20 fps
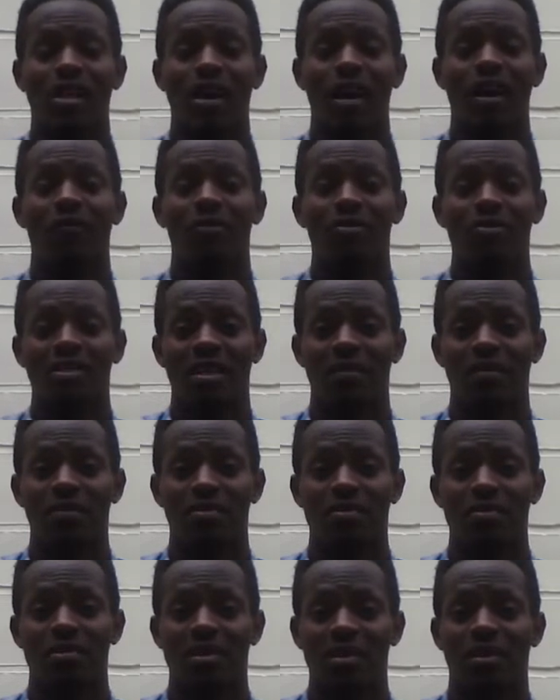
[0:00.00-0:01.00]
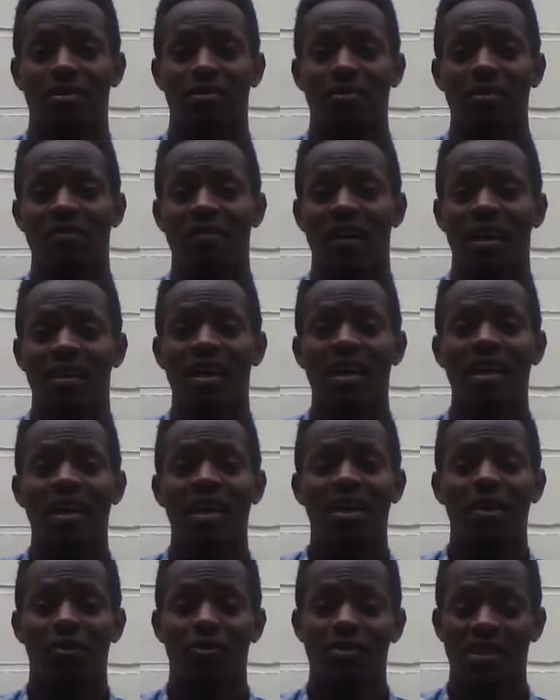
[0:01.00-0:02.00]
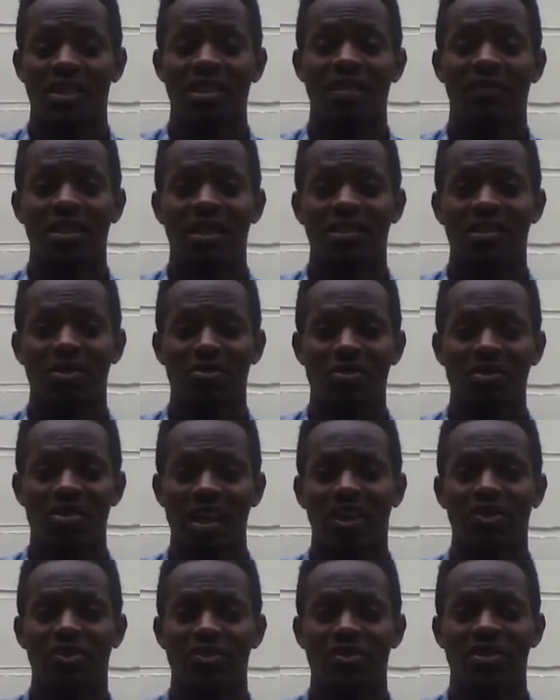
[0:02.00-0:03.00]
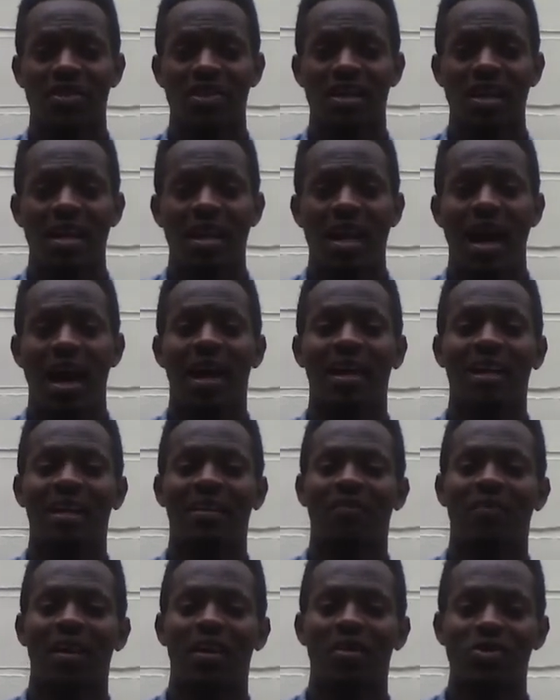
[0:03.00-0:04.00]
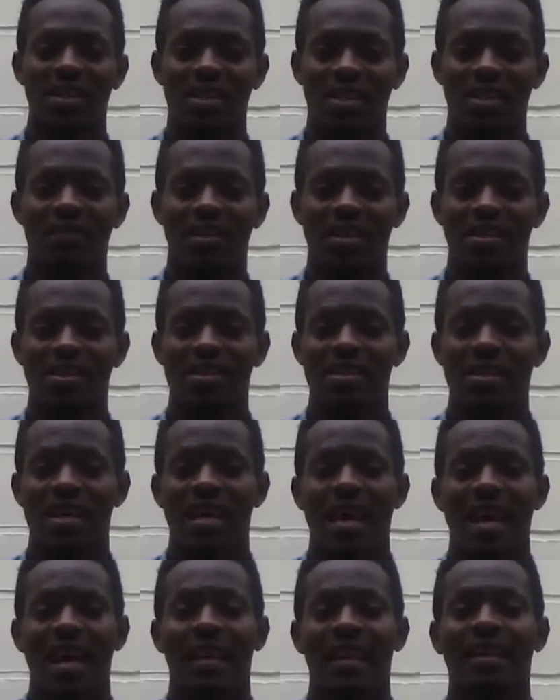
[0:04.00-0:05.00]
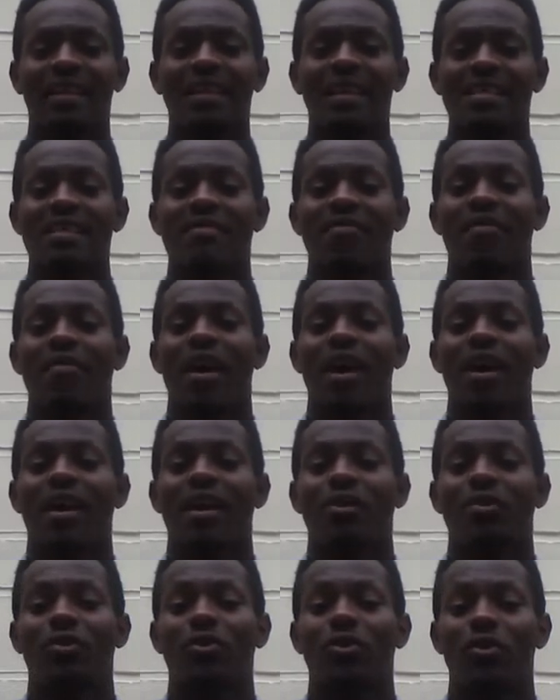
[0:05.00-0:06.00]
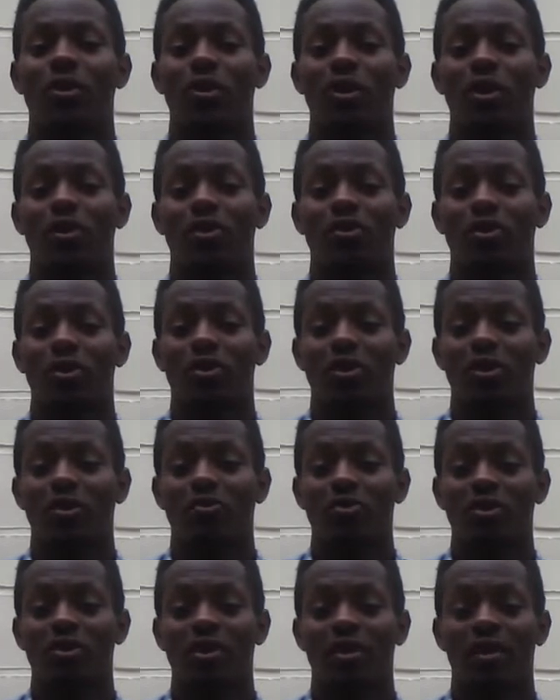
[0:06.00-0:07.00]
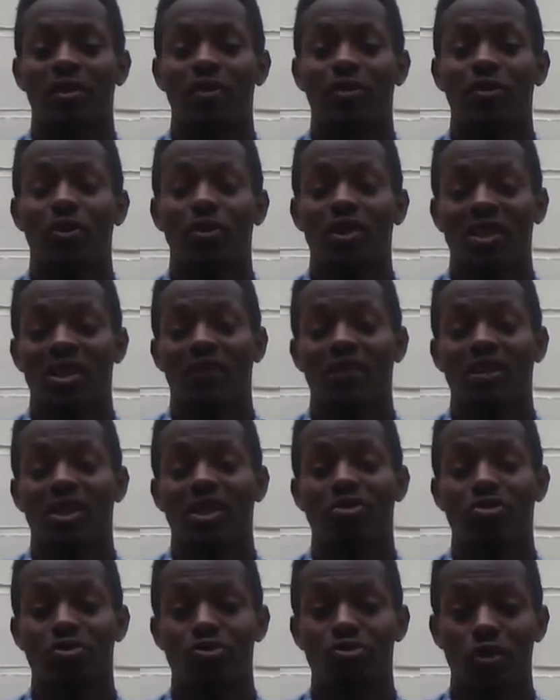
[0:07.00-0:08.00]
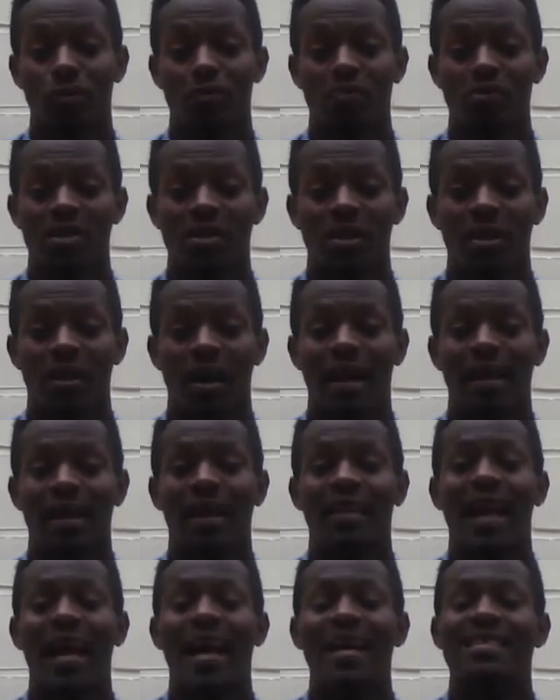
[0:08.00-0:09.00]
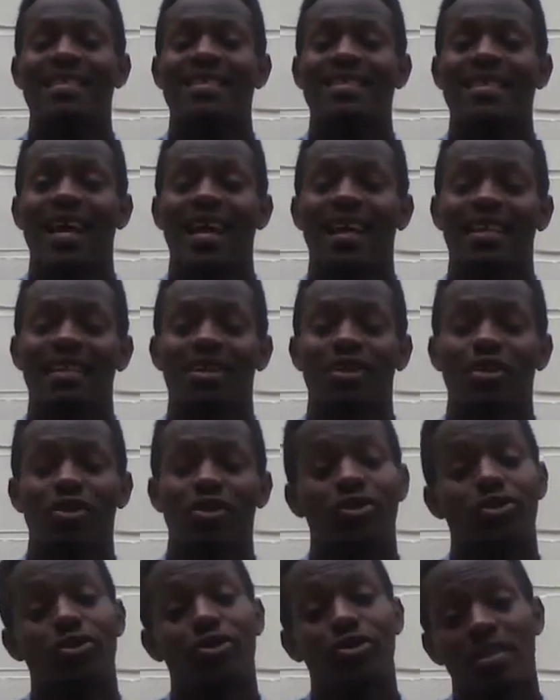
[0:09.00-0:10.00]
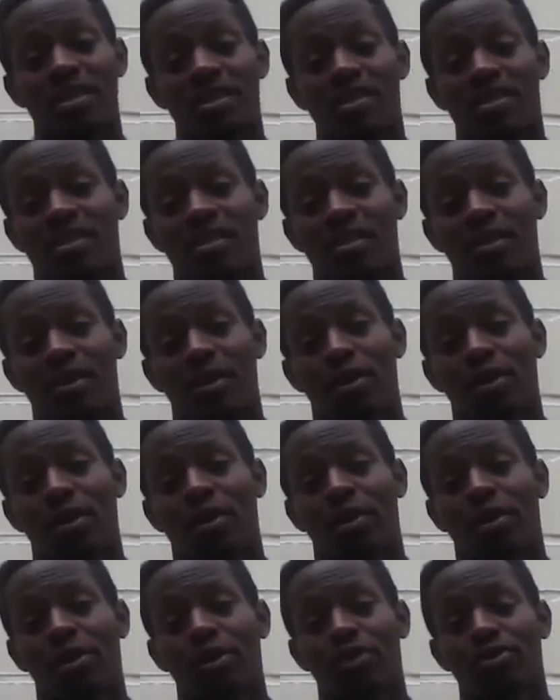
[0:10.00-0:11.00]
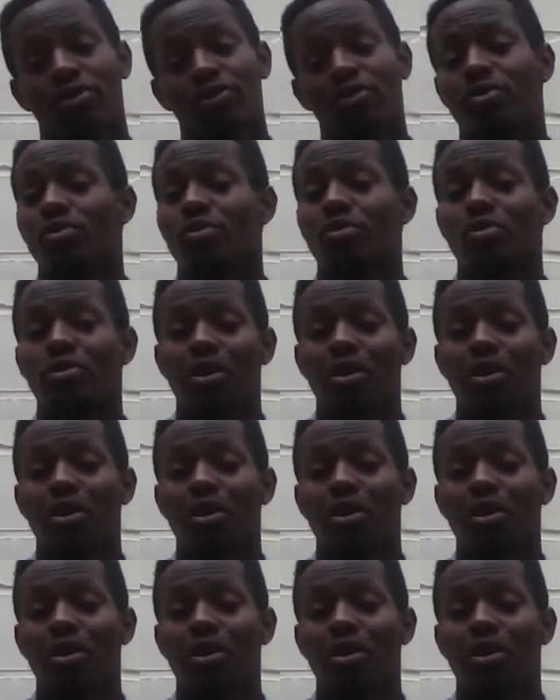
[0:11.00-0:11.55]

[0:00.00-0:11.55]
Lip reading: I have to divide those activities into sections, identify those activities, and then classify those activities into groups, and then assign duties to